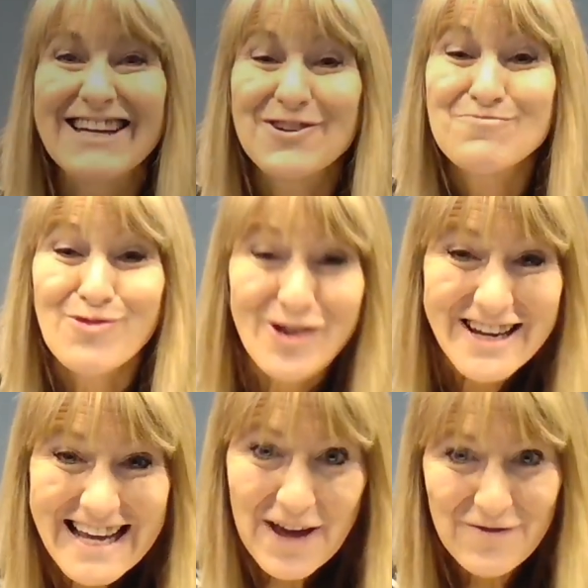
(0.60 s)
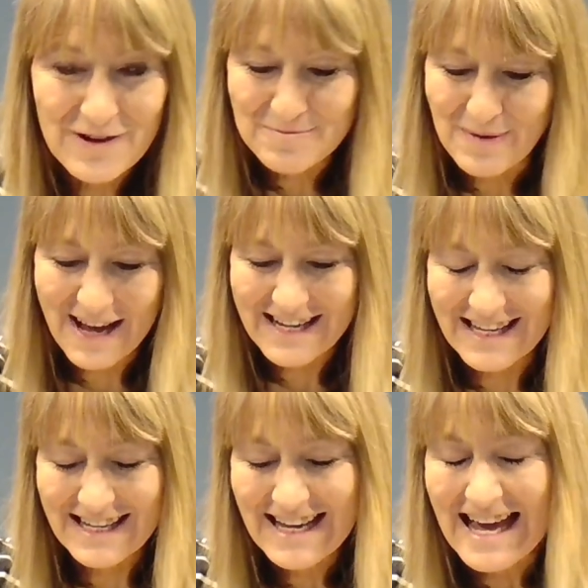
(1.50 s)
Good morning,
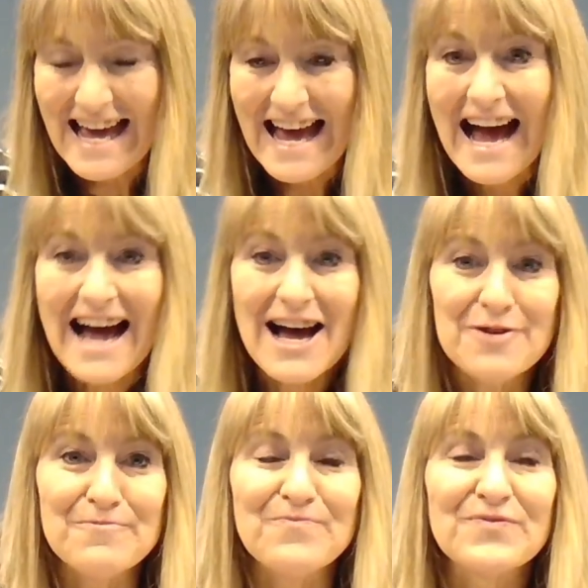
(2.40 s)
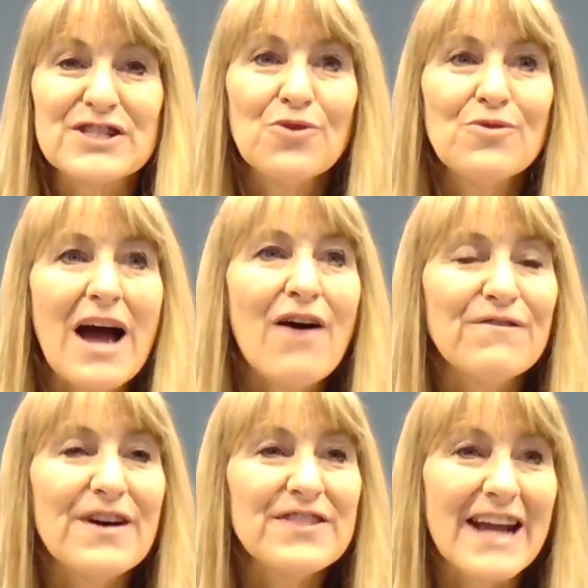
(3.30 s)
everybody. So how
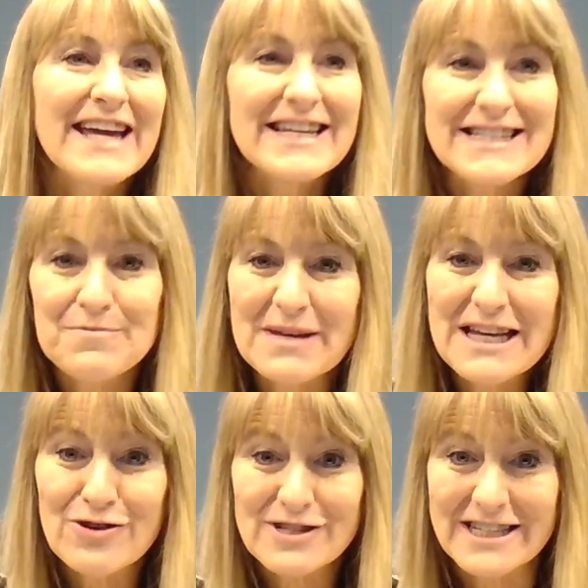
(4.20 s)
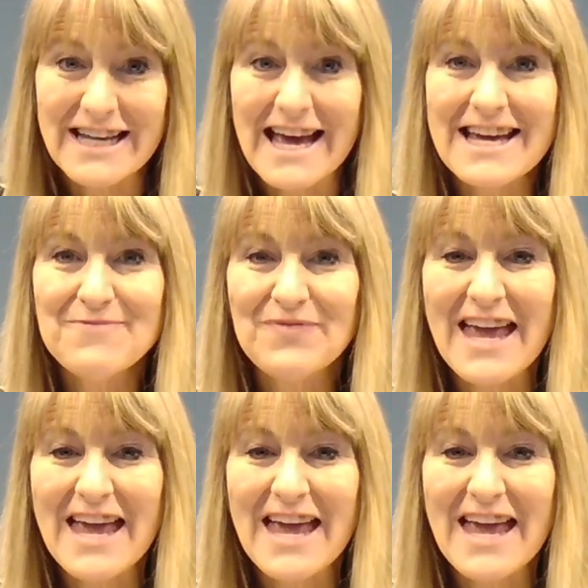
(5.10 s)
fun that I get to be here today